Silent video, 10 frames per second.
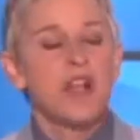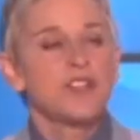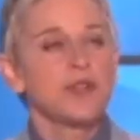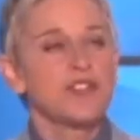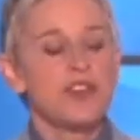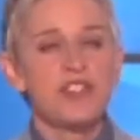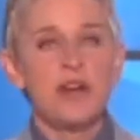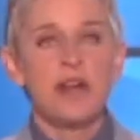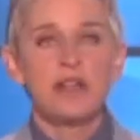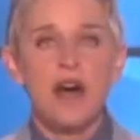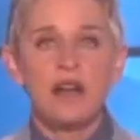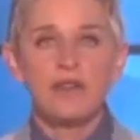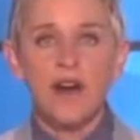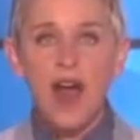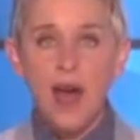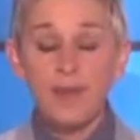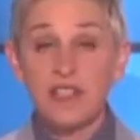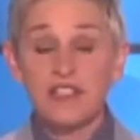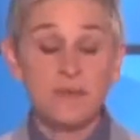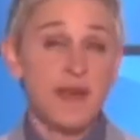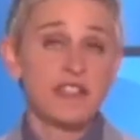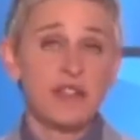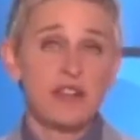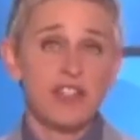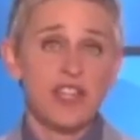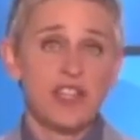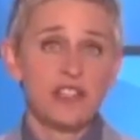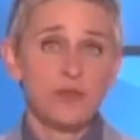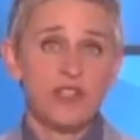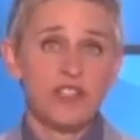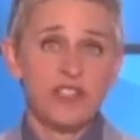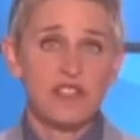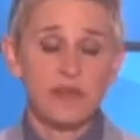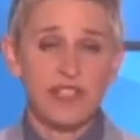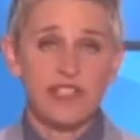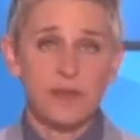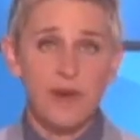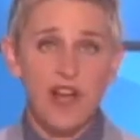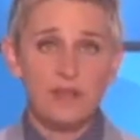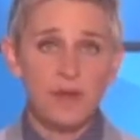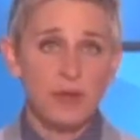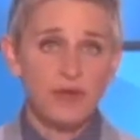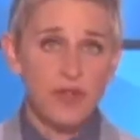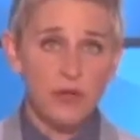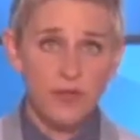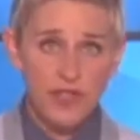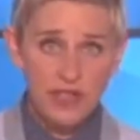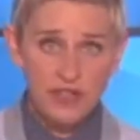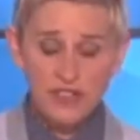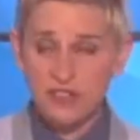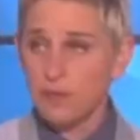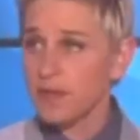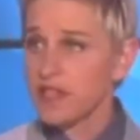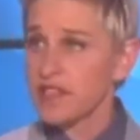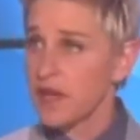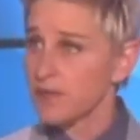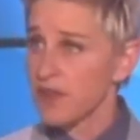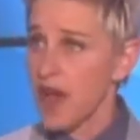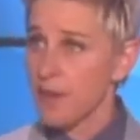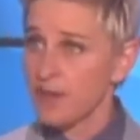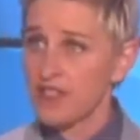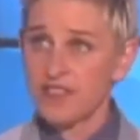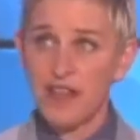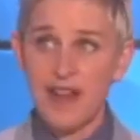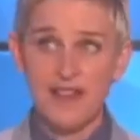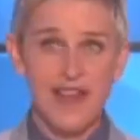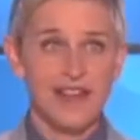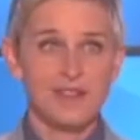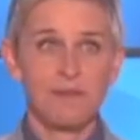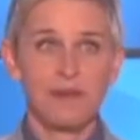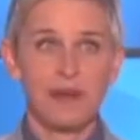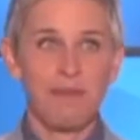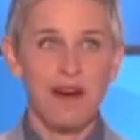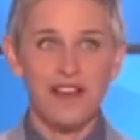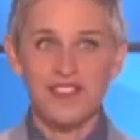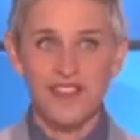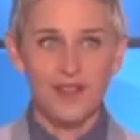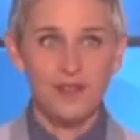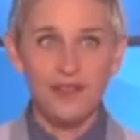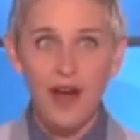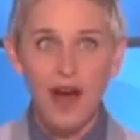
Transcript: So it turns out a lot of our happiness is based on genes, which doesn't really surprise me. We've known for years there's a blood type for happiness, and that is B positive.